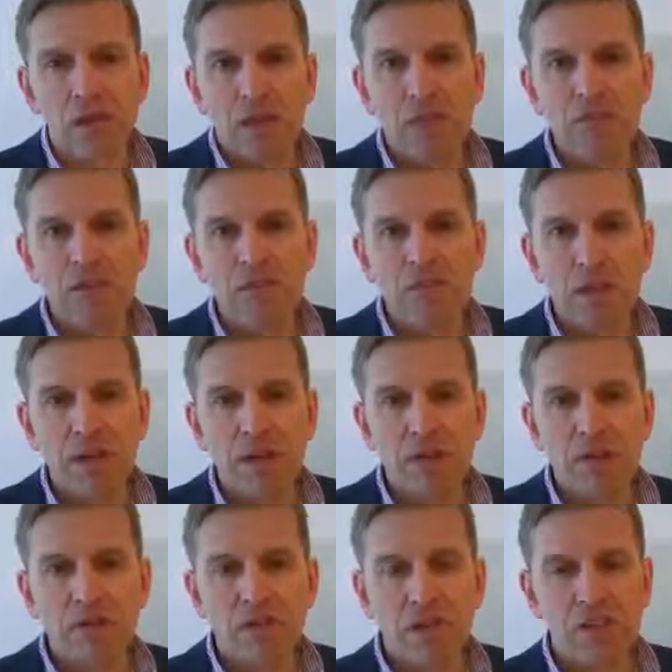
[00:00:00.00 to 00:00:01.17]
is that many
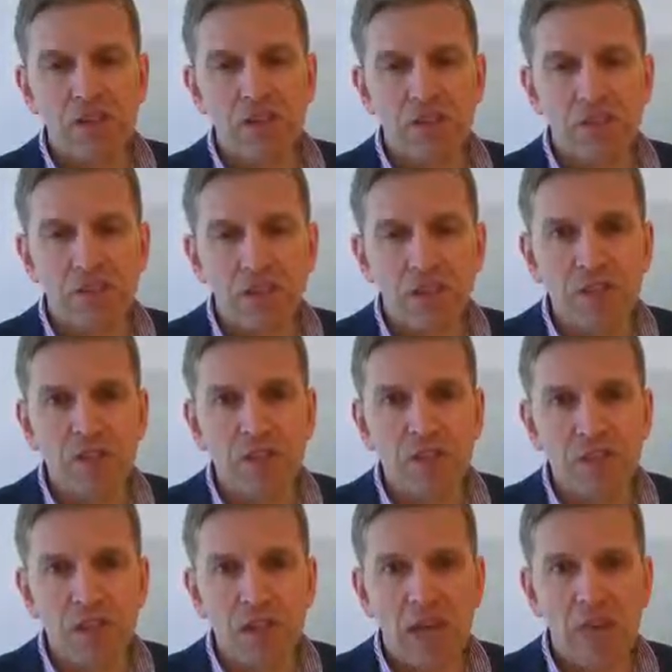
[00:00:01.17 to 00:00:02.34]
organizations need to
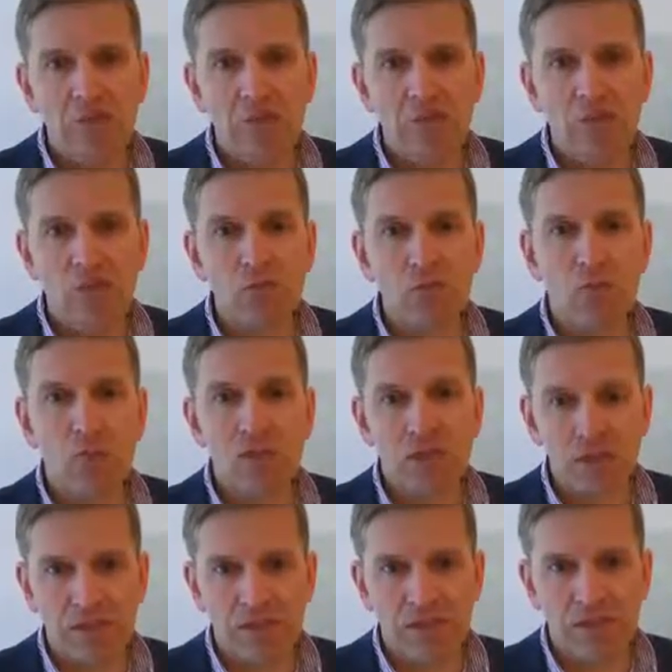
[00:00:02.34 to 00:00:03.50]
be able to do more
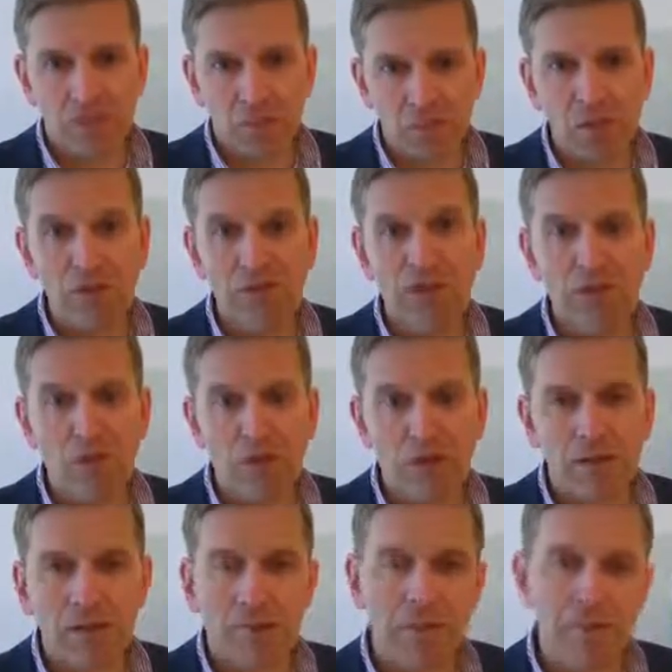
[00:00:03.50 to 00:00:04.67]
than one thing well.